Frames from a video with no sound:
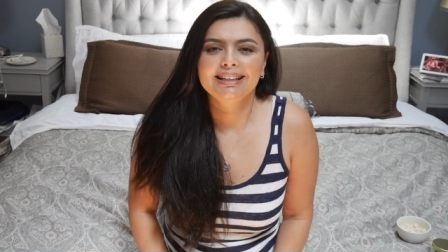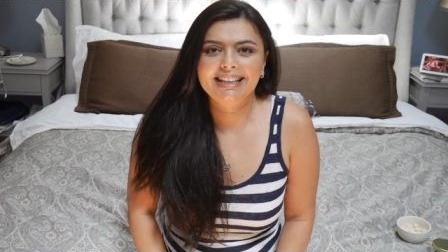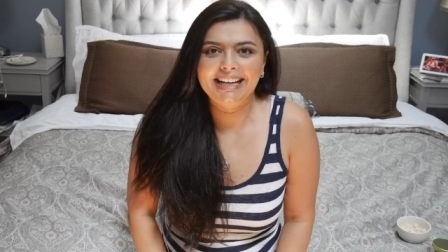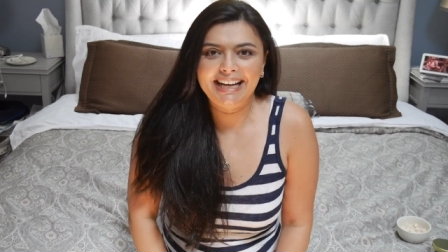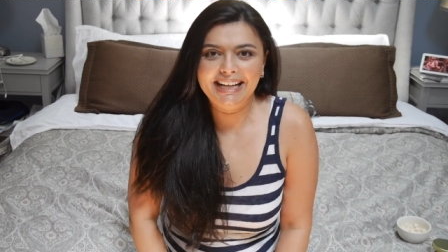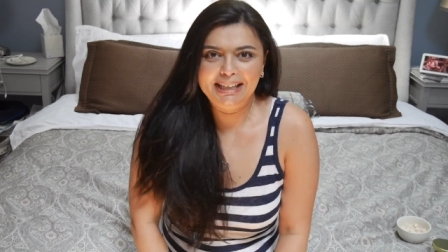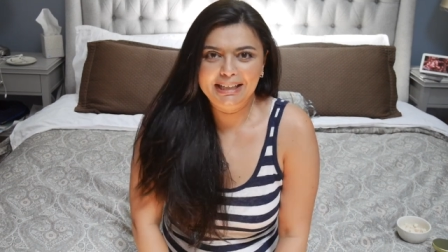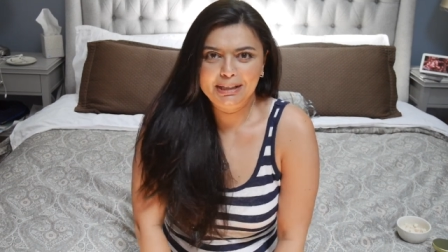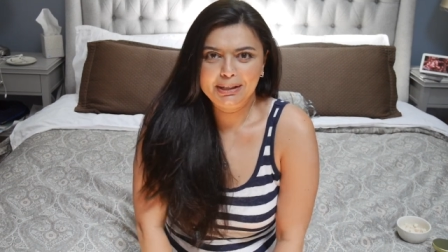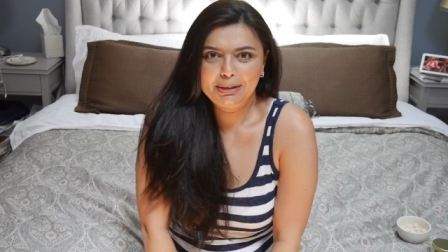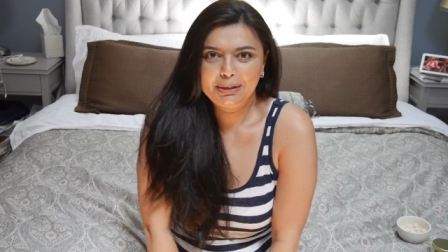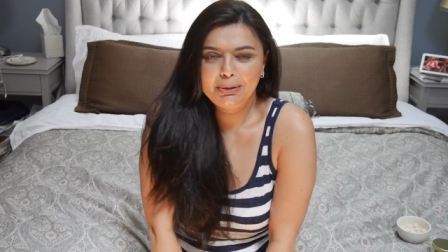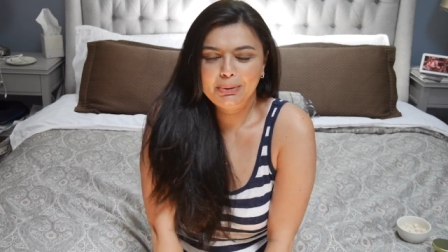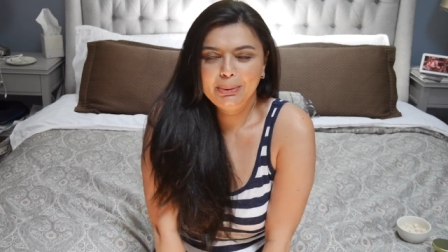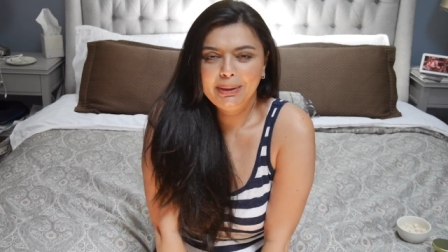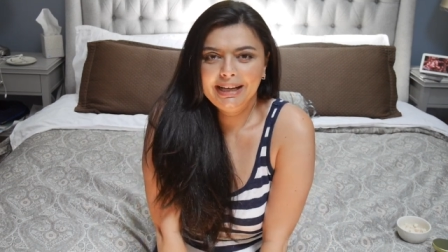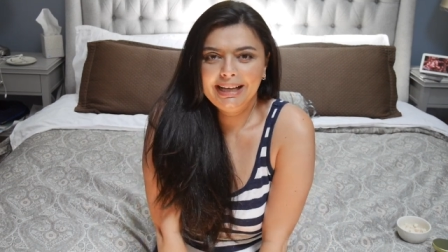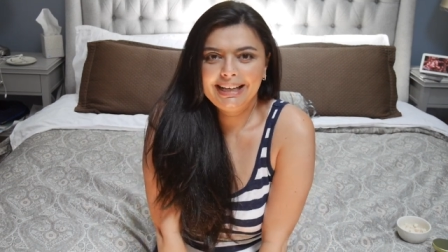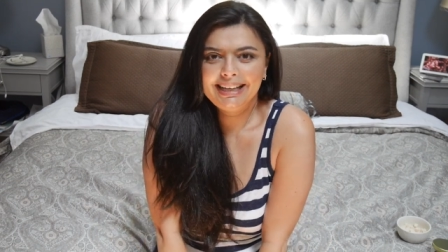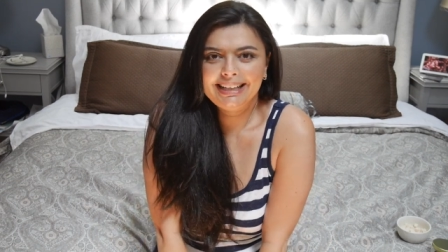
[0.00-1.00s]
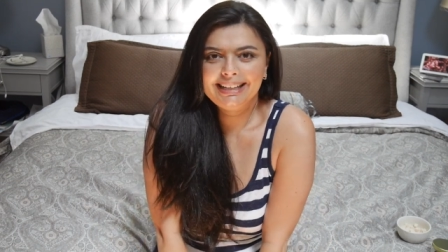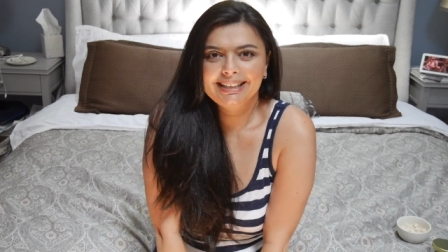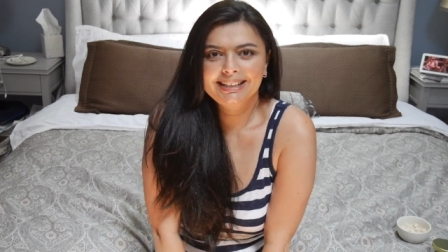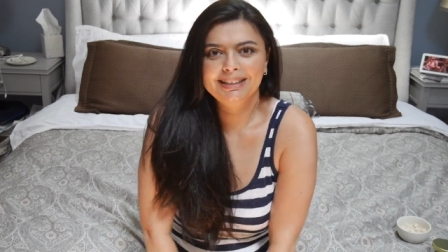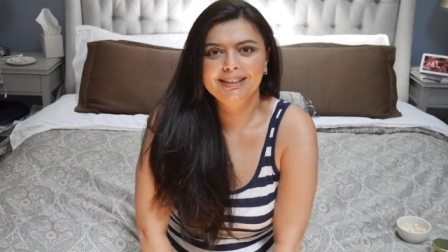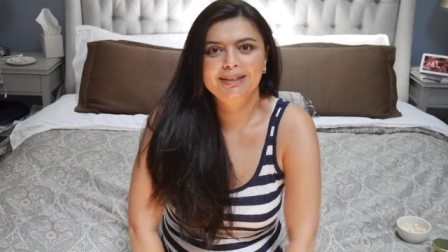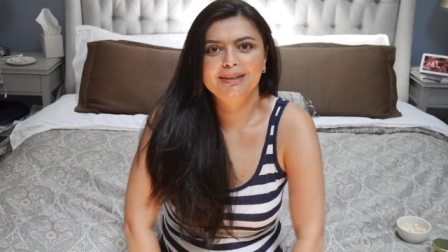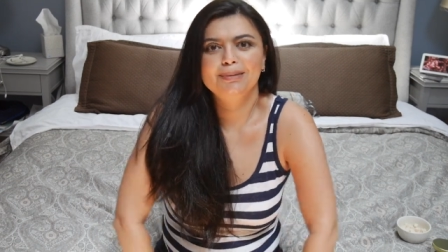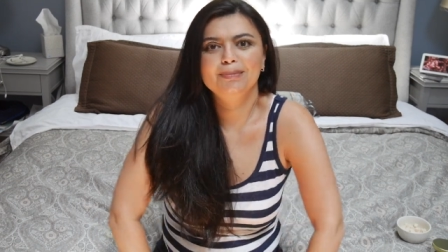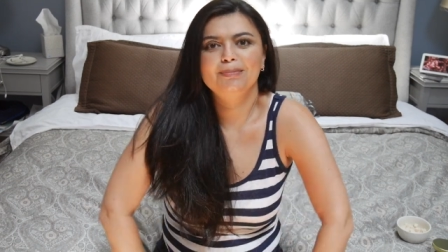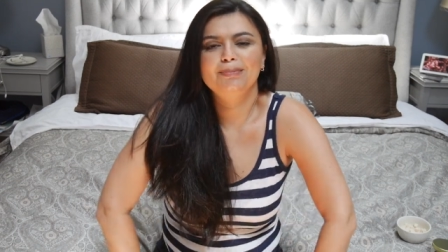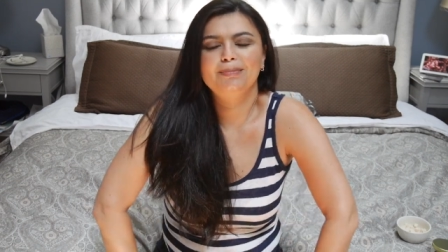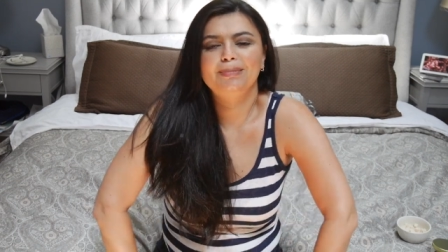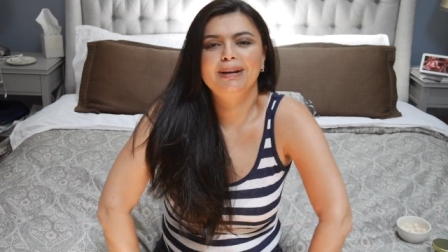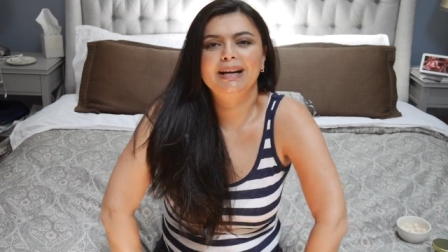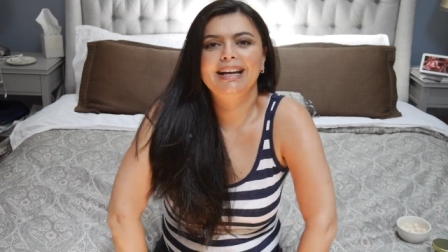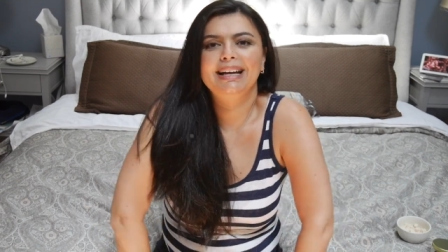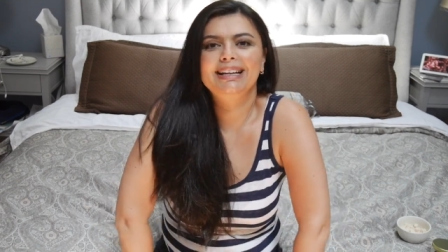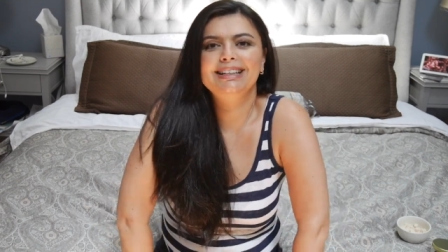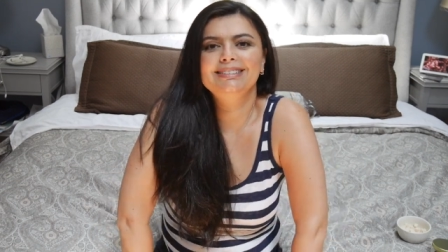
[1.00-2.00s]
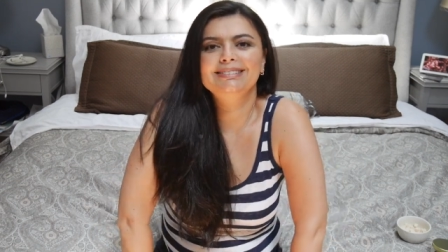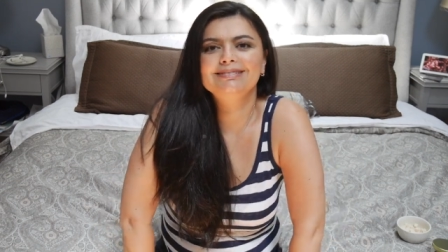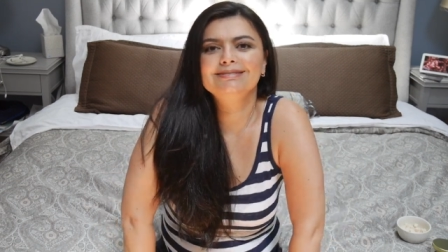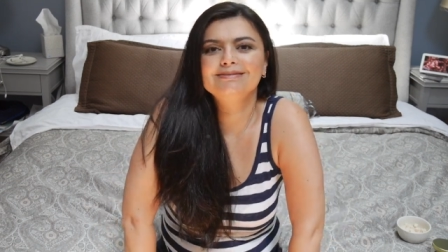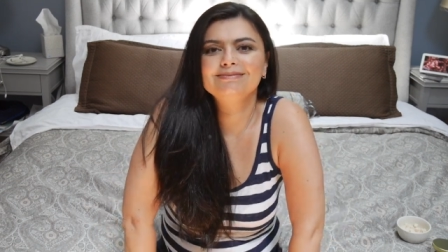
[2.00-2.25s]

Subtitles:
kind of quick but